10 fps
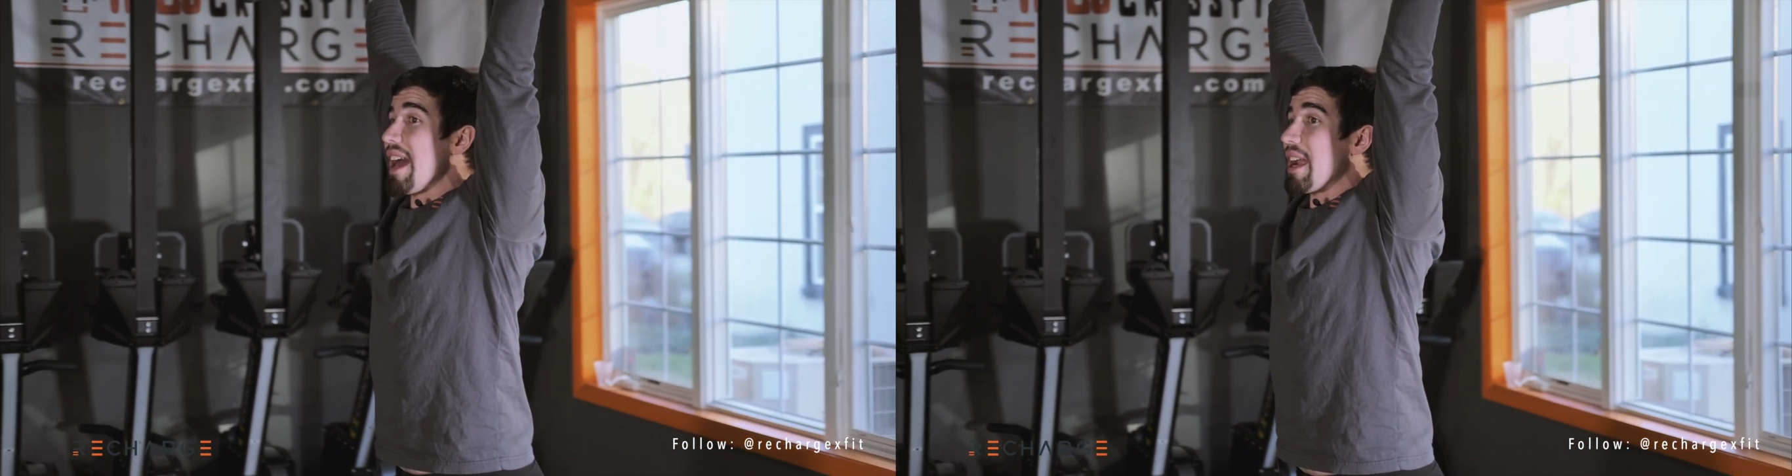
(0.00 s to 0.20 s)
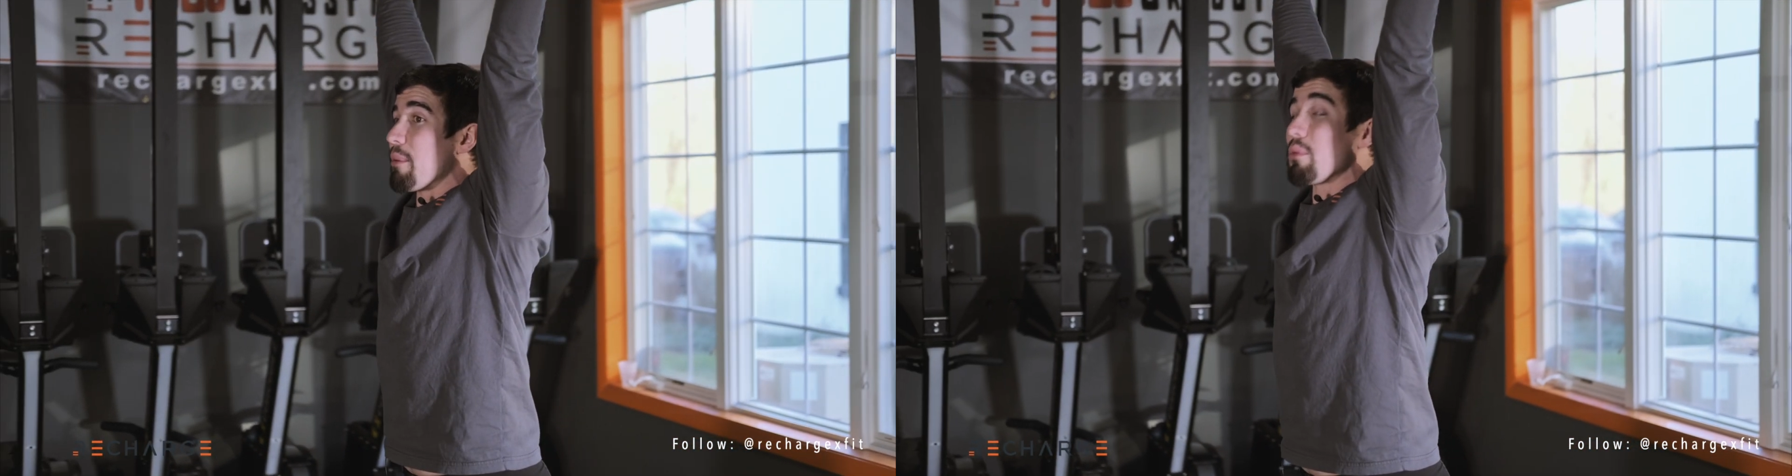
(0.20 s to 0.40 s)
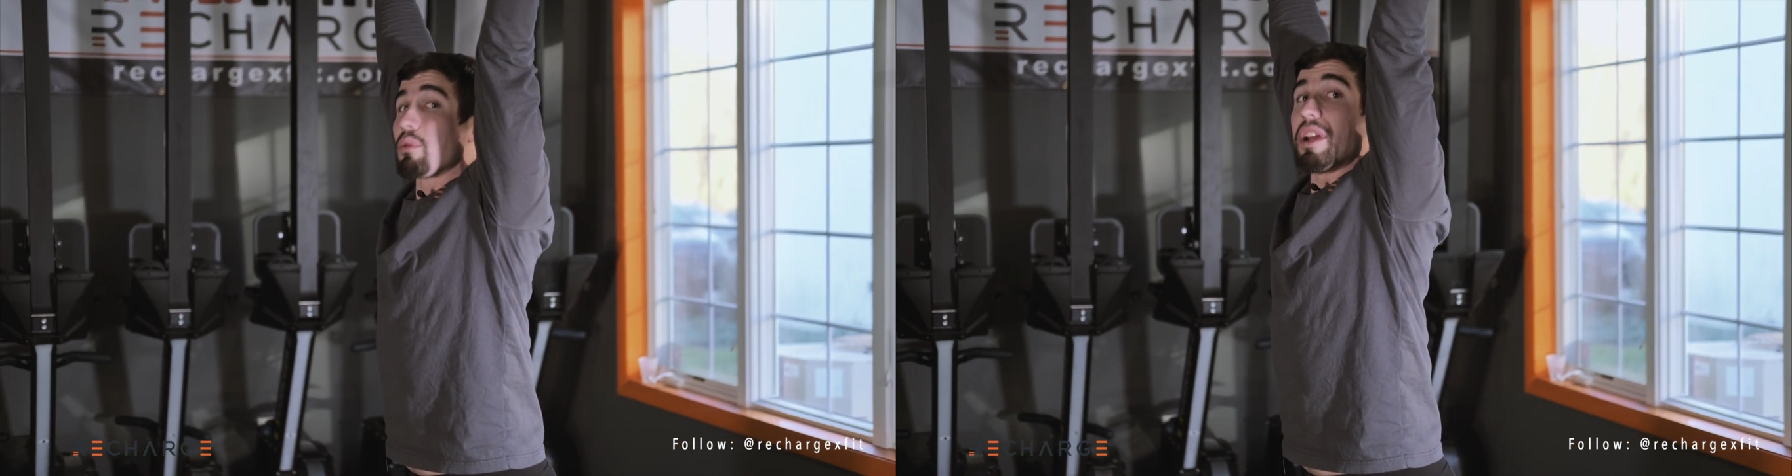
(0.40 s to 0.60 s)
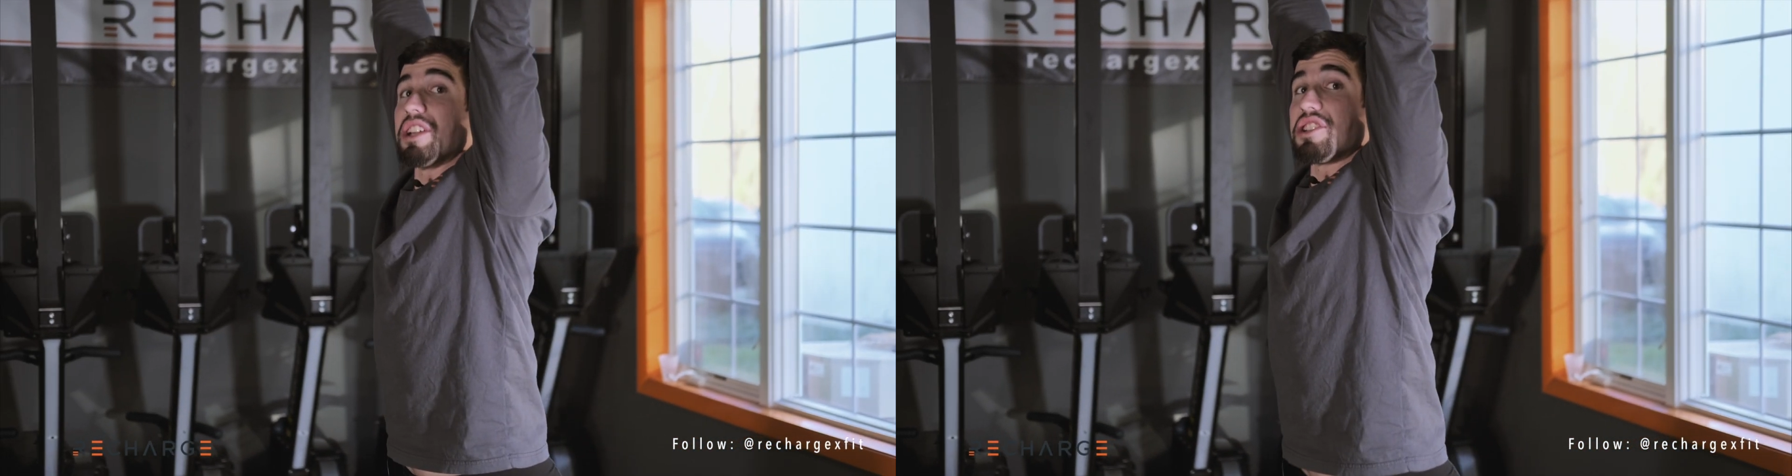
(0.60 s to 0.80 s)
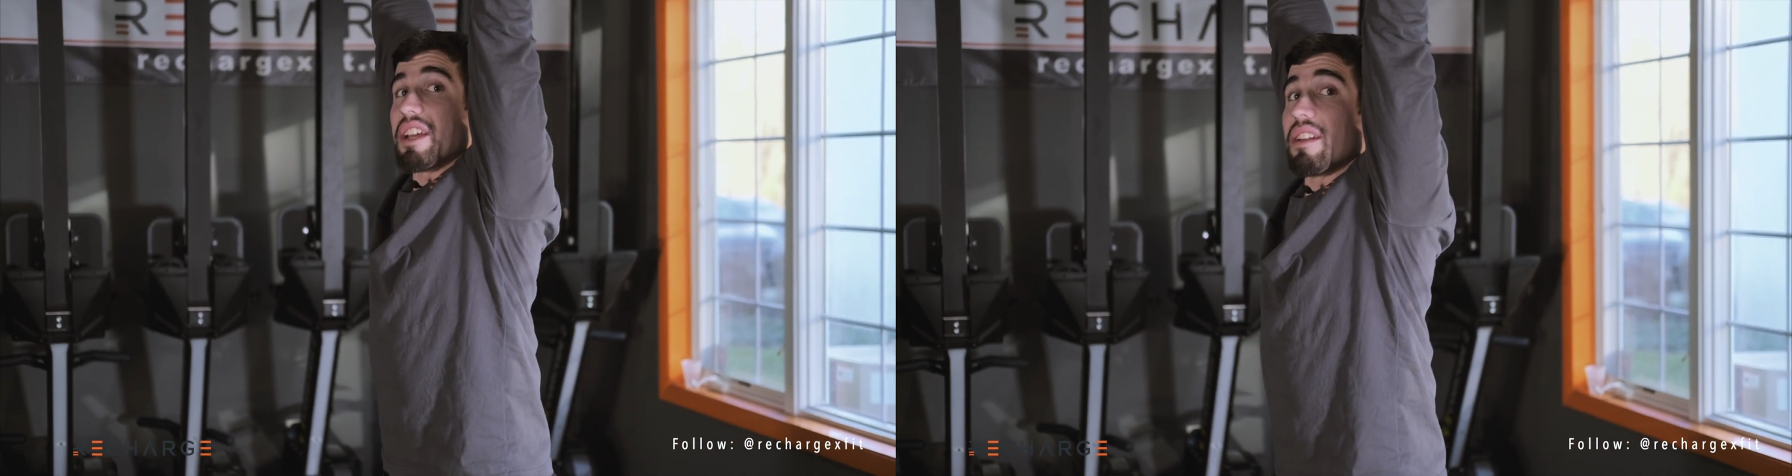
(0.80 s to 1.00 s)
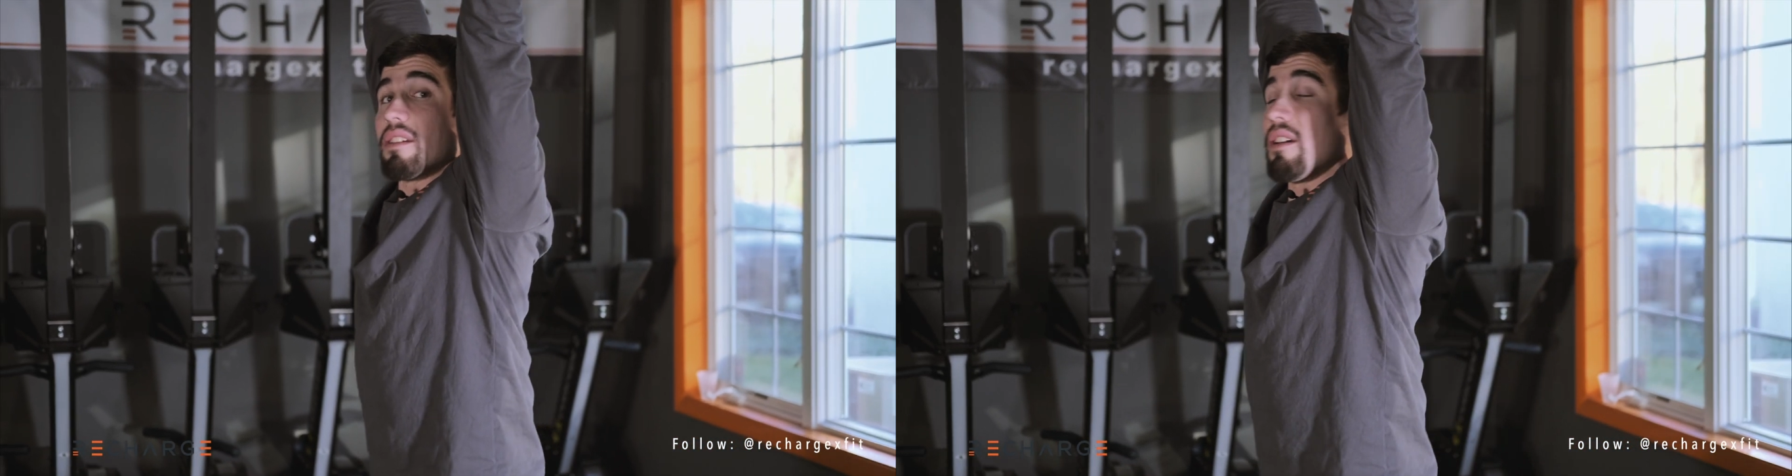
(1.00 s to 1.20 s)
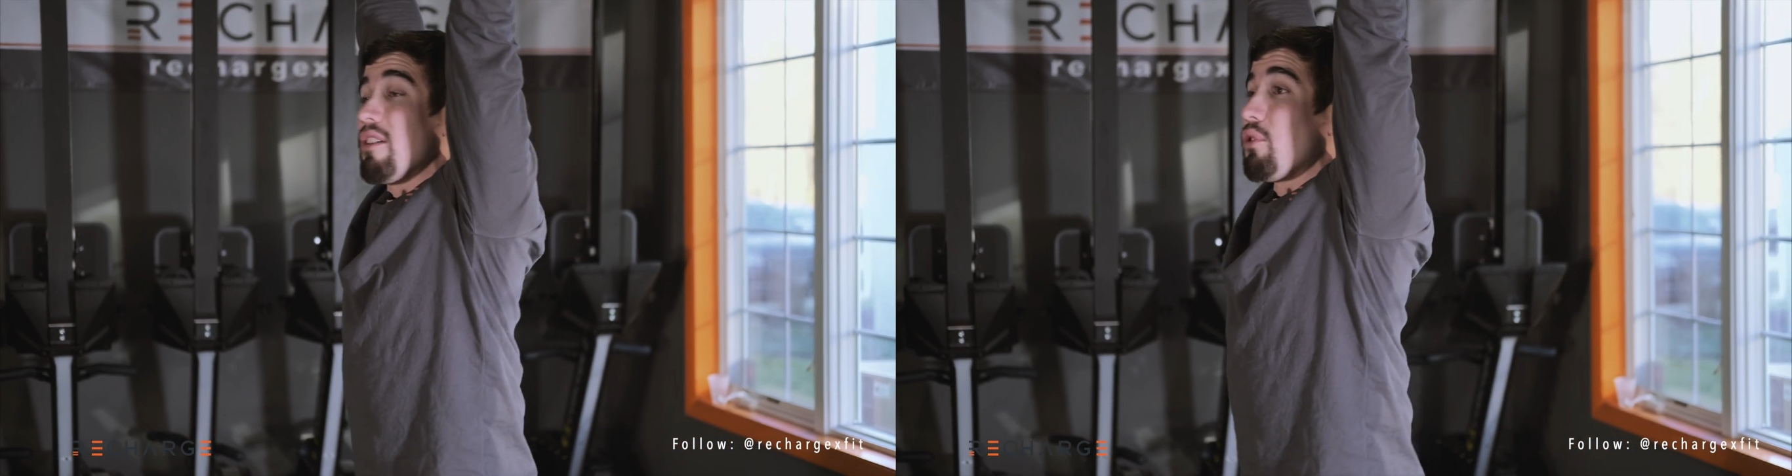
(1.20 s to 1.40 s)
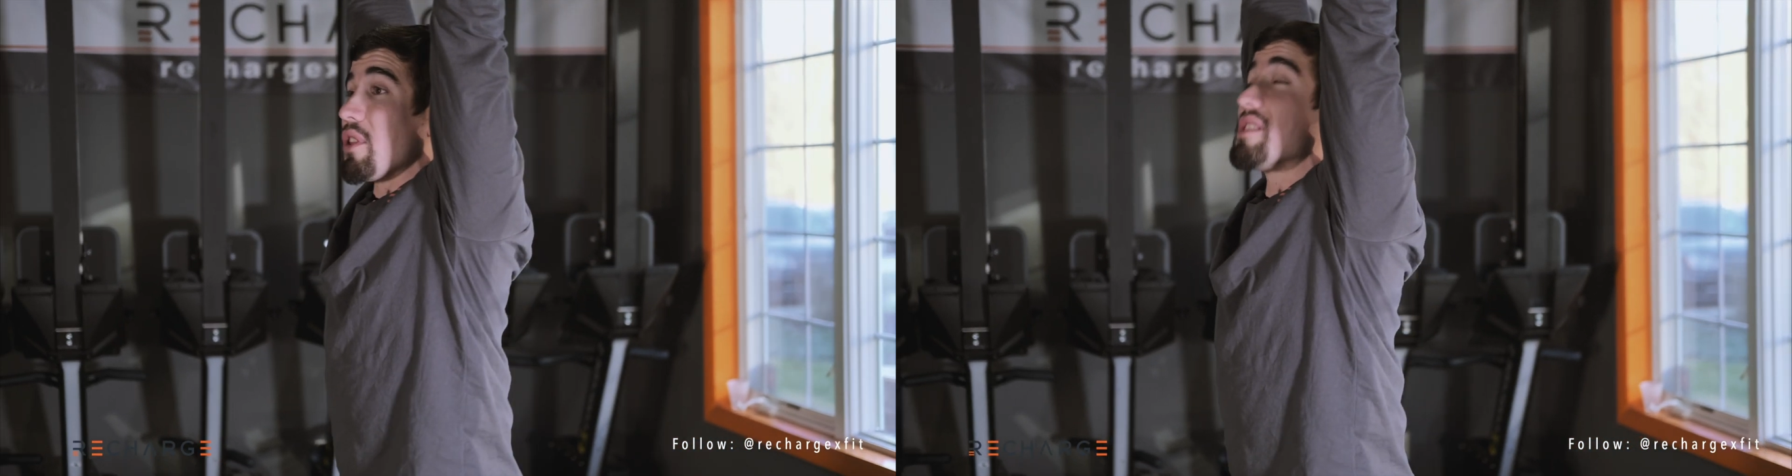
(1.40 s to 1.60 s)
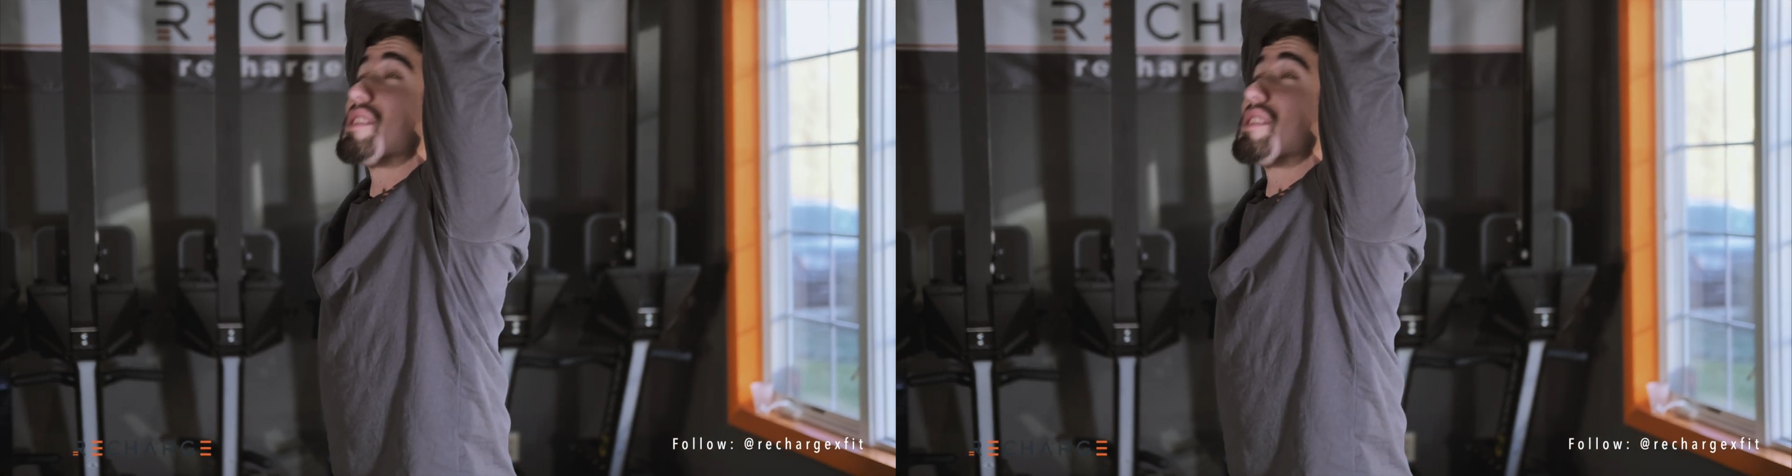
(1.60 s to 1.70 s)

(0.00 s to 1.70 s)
and I'm reaching for the